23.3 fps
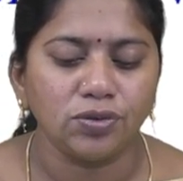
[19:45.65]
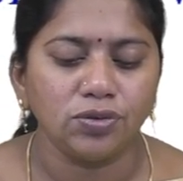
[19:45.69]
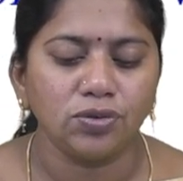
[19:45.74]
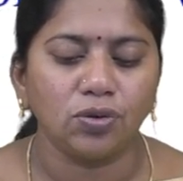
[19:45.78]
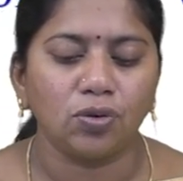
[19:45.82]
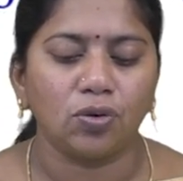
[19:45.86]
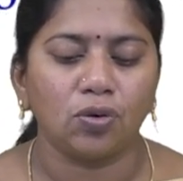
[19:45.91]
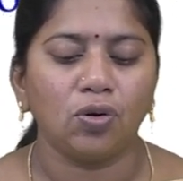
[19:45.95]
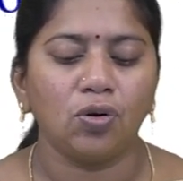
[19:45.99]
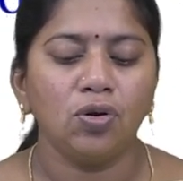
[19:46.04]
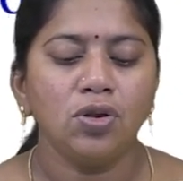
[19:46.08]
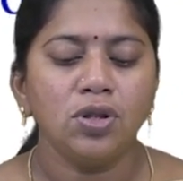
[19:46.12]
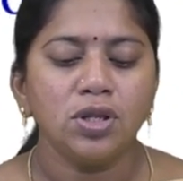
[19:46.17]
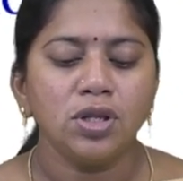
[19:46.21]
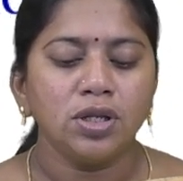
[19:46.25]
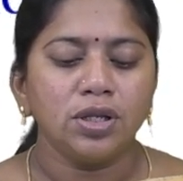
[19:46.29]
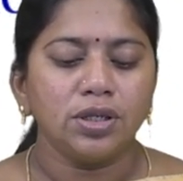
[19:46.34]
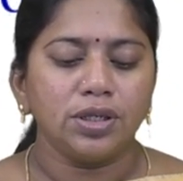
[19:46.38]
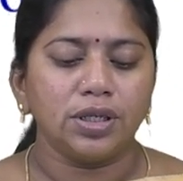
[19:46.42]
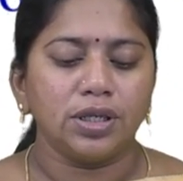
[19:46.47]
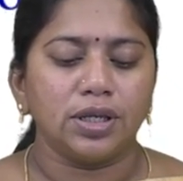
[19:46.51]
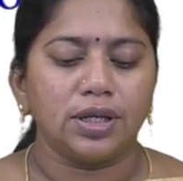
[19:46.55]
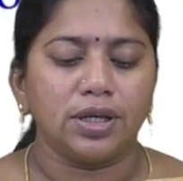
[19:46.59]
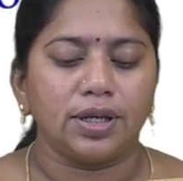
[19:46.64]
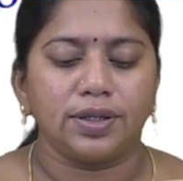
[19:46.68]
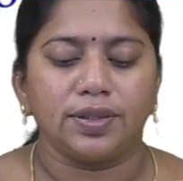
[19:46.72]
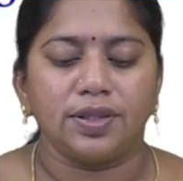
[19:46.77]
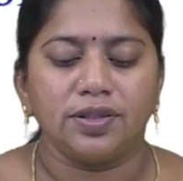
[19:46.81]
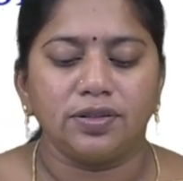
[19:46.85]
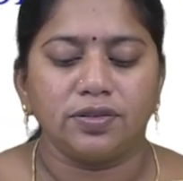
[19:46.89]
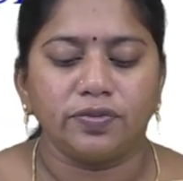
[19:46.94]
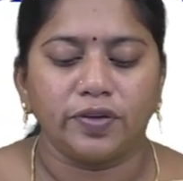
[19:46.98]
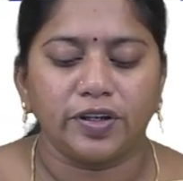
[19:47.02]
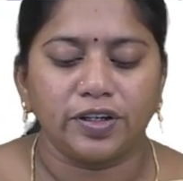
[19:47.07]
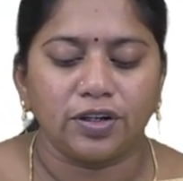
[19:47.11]
So, here
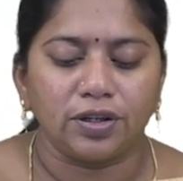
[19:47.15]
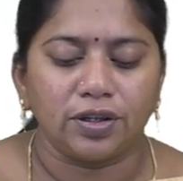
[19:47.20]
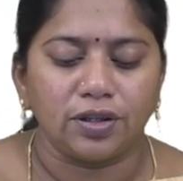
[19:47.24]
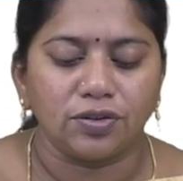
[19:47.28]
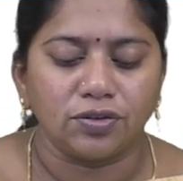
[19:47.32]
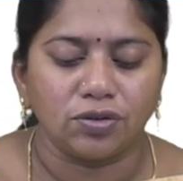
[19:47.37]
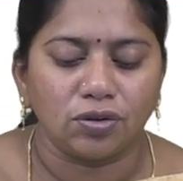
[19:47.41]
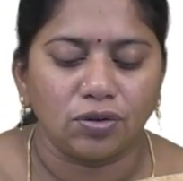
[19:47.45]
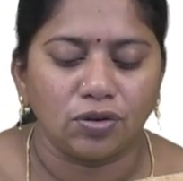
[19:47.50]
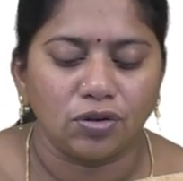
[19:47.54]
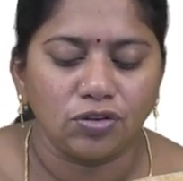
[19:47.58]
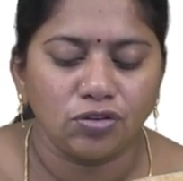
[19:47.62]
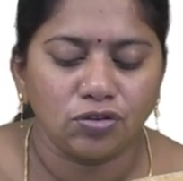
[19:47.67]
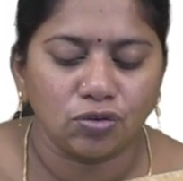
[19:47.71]
this one is uh,